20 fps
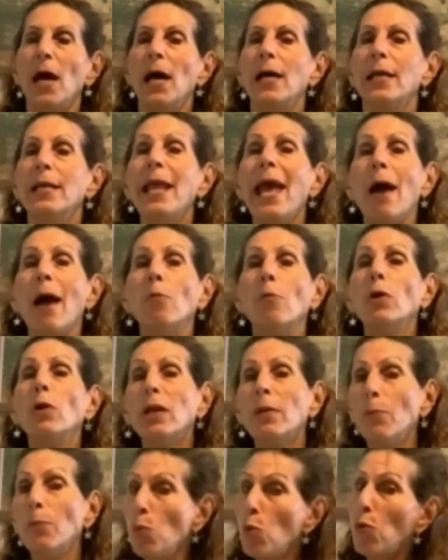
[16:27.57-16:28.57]
Now we're
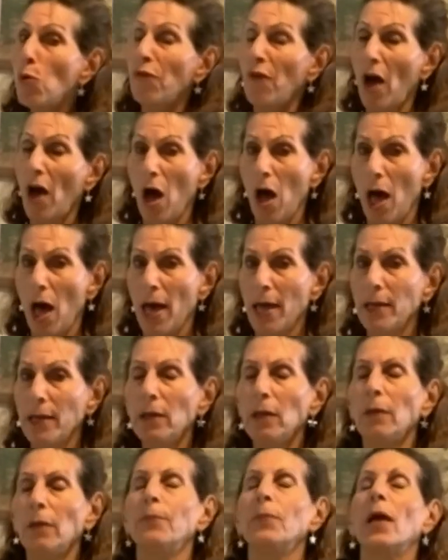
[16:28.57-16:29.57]
going to move on.
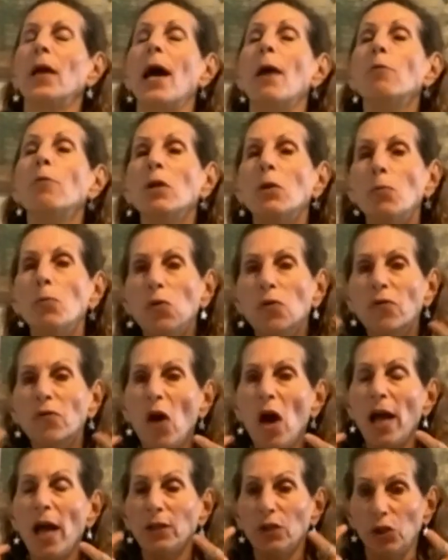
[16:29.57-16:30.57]
I'm going to move
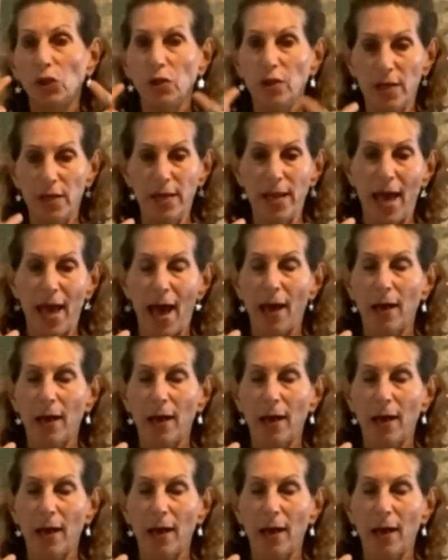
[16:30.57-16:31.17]
on to the neck.